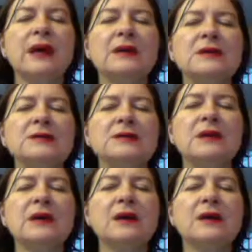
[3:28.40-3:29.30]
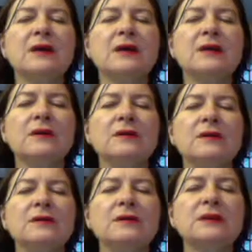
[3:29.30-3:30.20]
exhale.
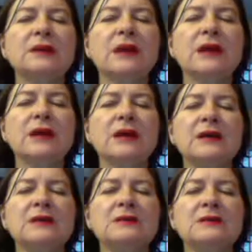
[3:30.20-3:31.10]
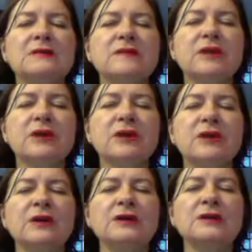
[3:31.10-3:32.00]
Nice, very
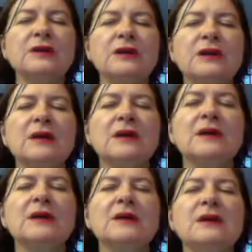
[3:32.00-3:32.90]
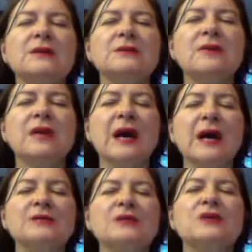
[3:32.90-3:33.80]
good. So I'm going to
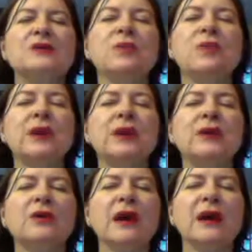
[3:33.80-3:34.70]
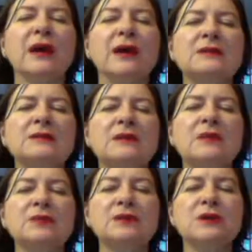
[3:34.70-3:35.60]
ask you to bring your hands
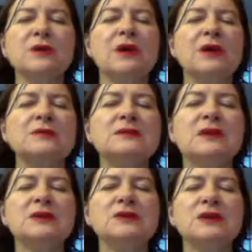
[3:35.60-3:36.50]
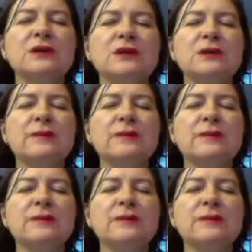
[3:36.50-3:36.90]
up to your heart center